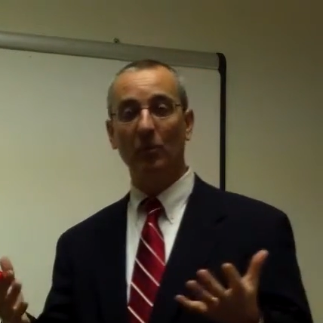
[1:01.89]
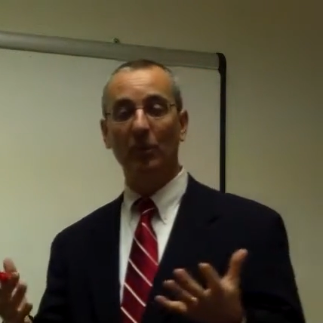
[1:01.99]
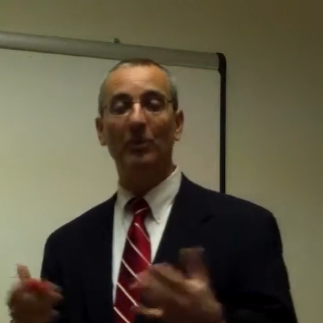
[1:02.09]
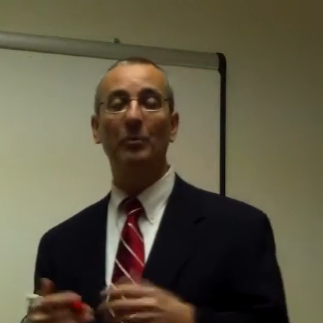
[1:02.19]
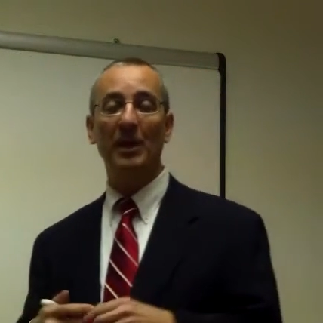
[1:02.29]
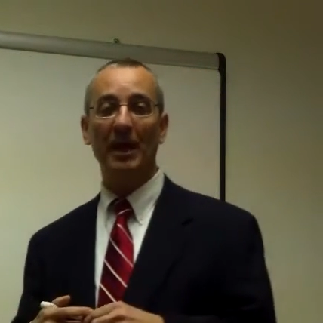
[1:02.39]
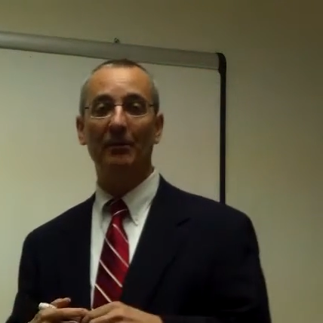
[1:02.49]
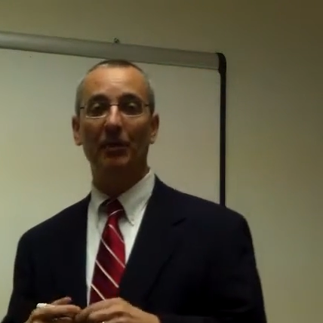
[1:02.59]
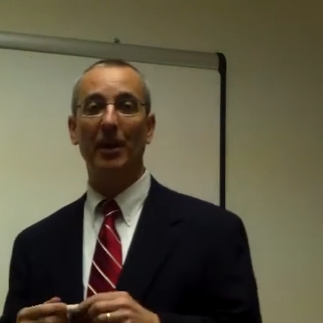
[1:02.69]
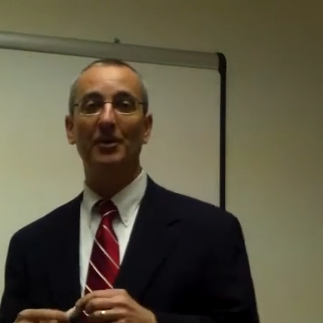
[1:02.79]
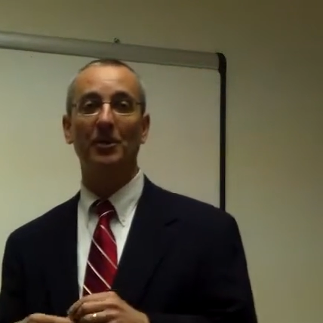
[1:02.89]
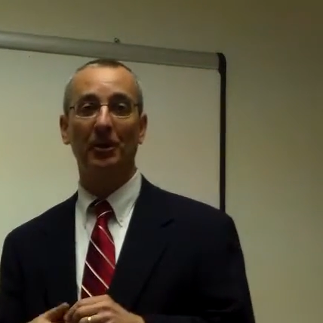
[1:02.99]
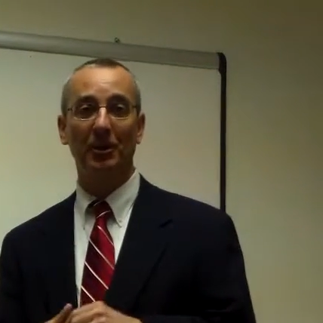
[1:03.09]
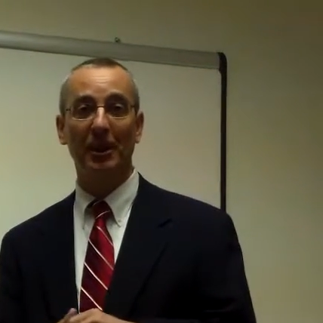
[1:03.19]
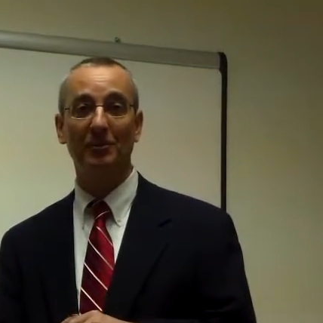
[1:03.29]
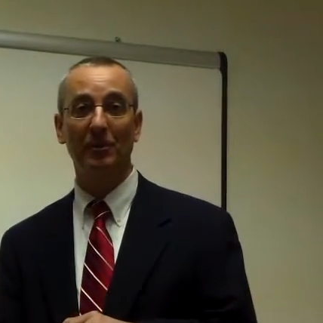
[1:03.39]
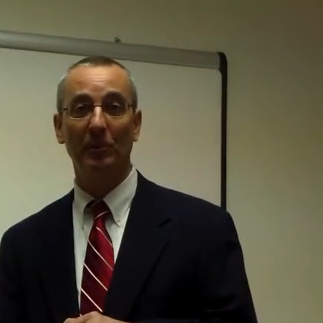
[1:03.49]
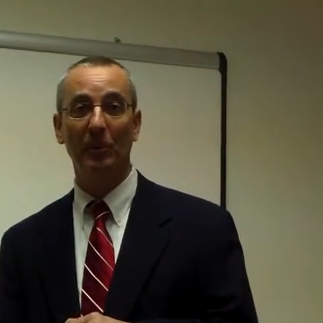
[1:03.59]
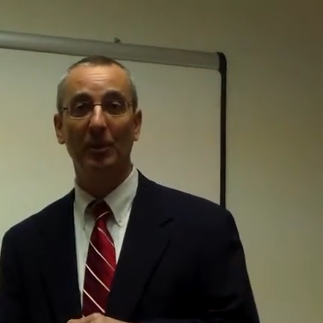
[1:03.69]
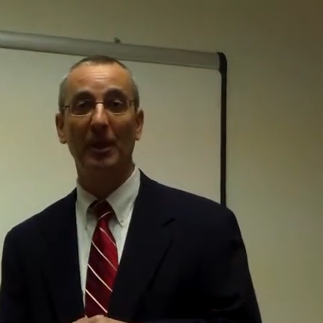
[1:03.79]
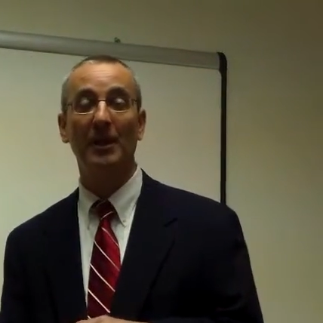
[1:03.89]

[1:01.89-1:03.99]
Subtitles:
what would we have our modular classroom look